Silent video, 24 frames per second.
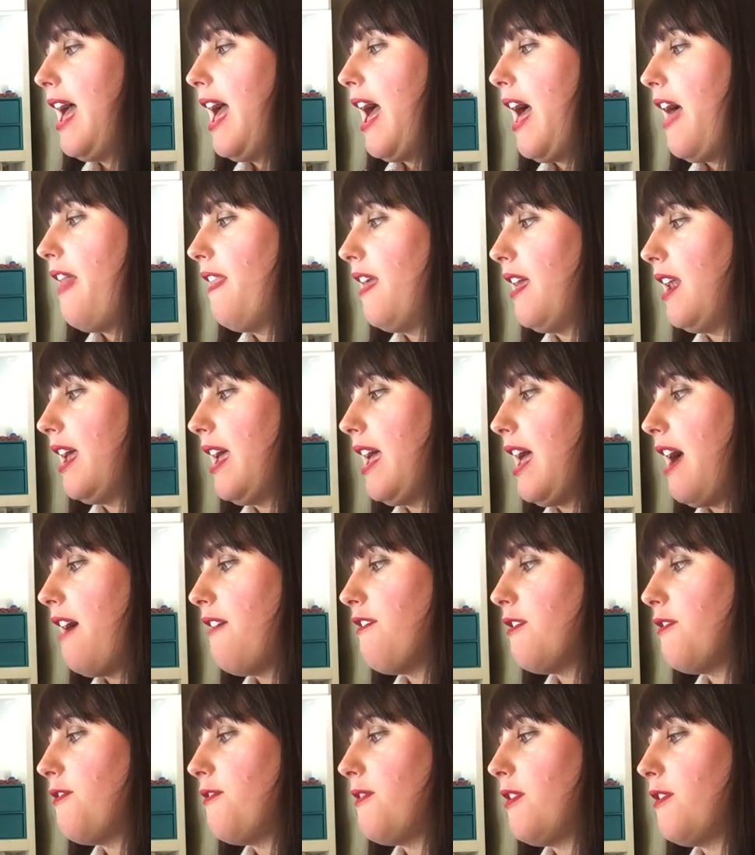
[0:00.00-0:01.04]
And then I
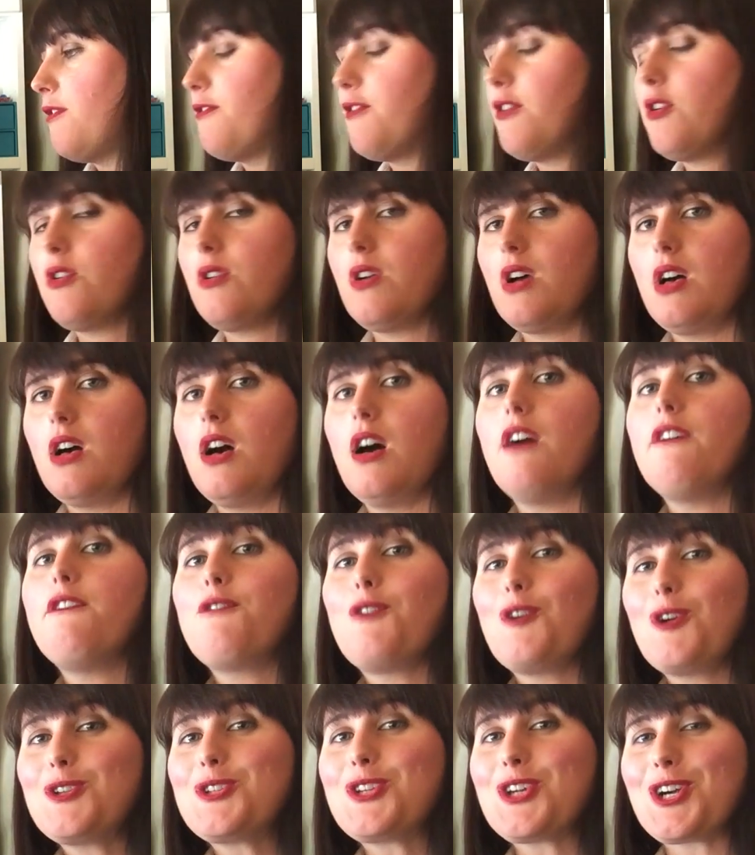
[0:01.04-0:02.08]
have a
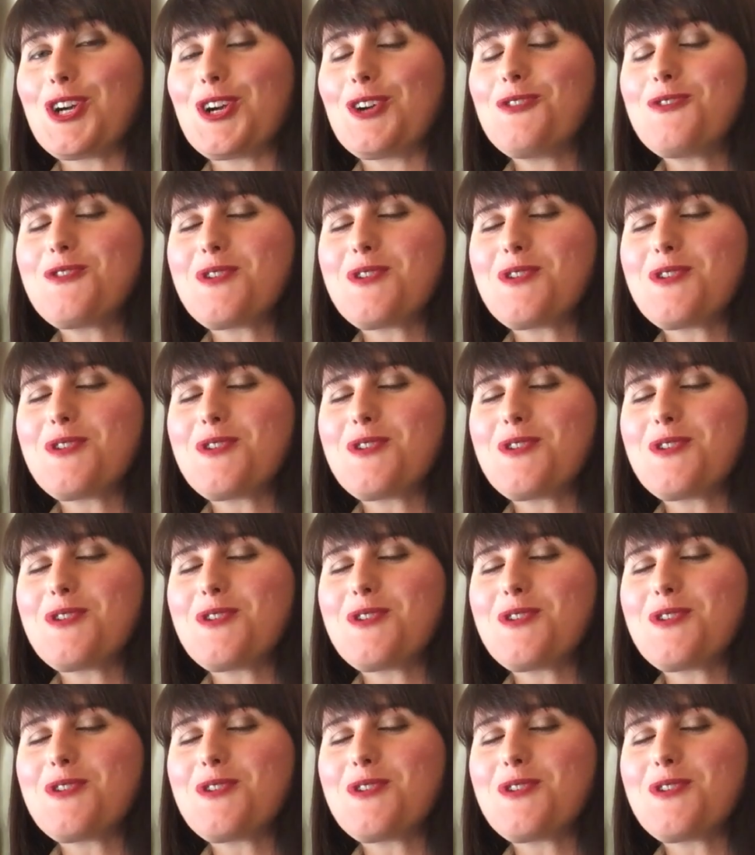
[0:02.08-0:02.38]
folder